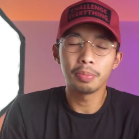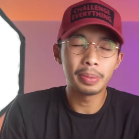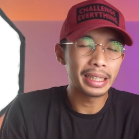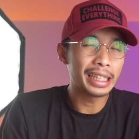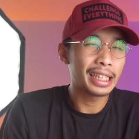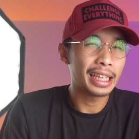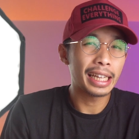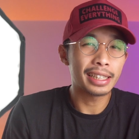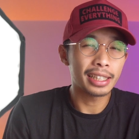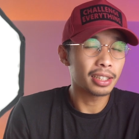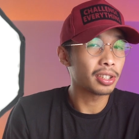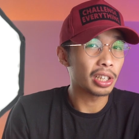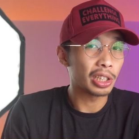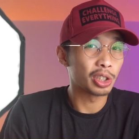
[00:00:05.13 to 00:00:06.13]
To begin, let
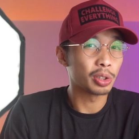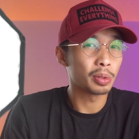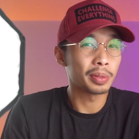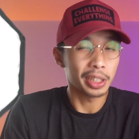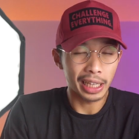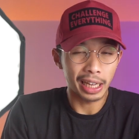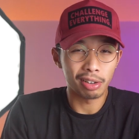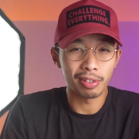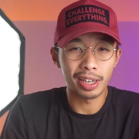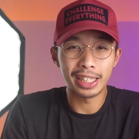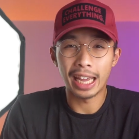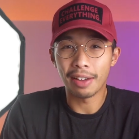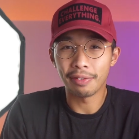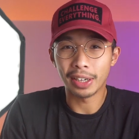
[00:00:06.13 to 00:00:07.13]
us assume that I
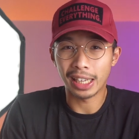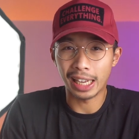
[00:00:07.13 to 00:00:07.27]
already have a